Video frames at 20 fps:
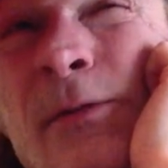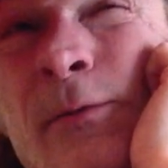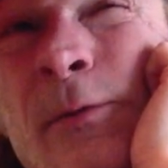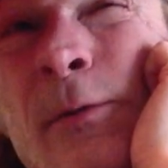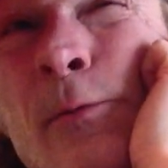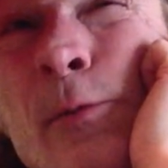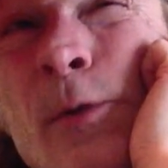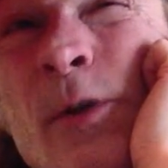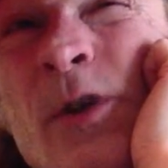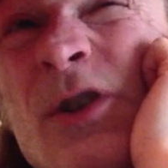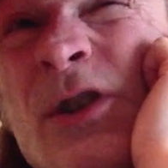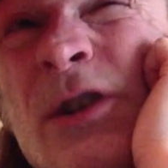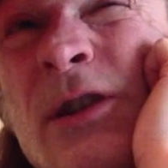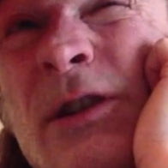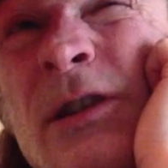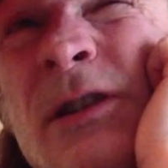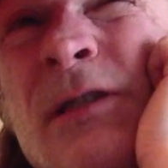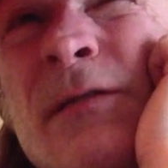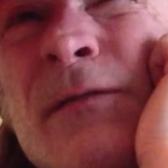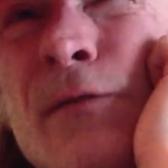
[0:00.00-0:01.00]
We were watching
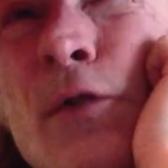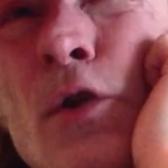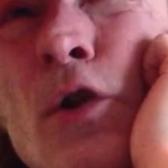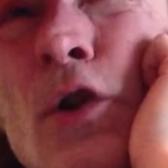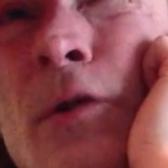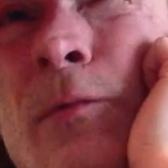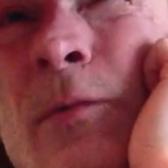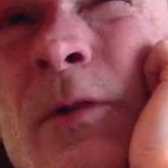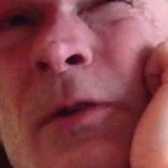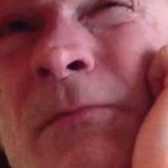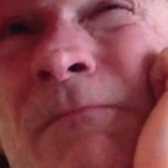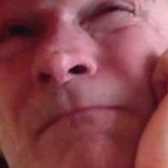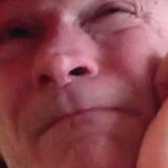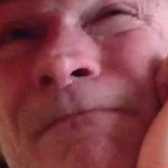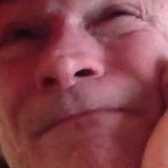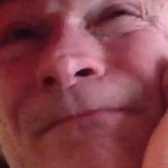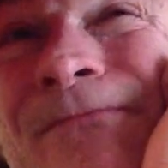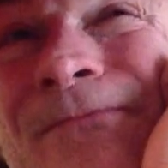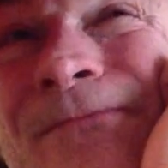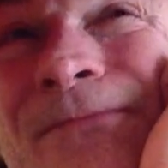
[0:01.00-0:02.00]
this film
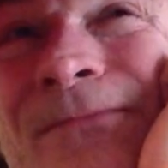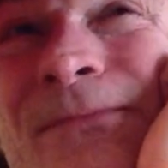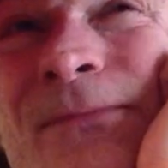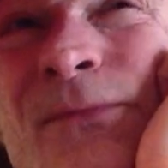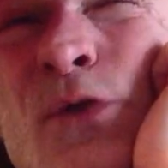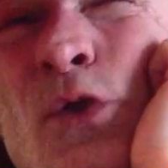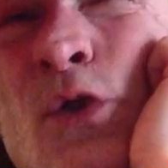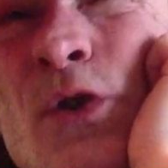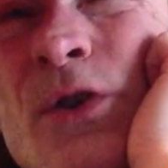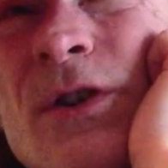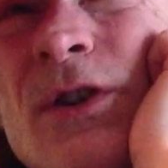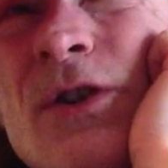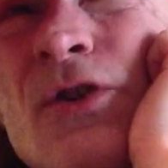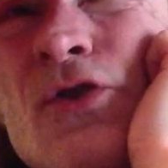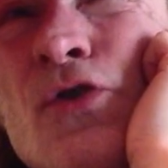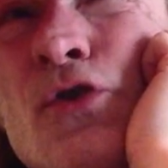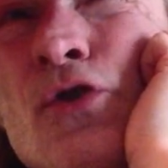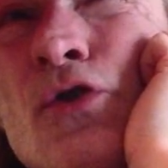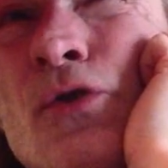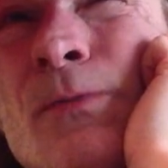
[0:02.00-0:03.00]
on fucking the
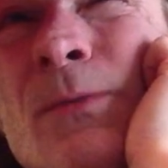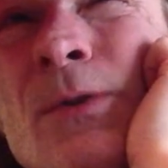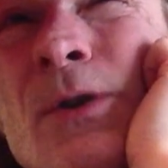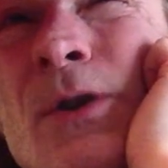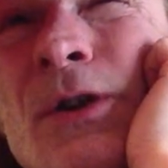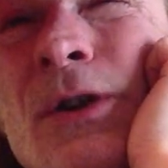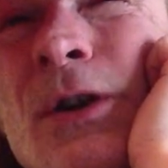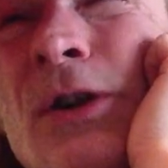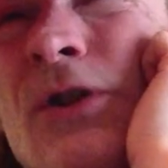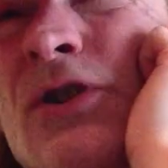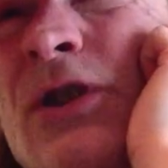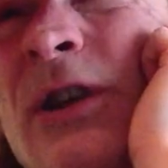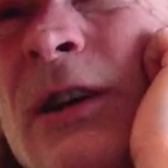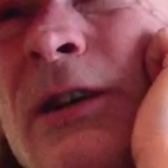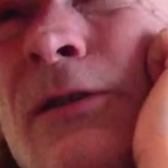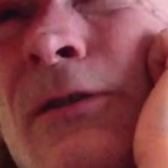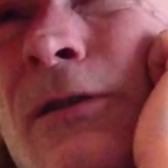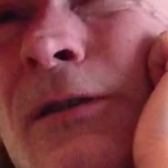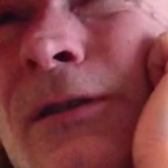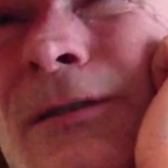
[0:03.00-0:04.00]
True Murder channel.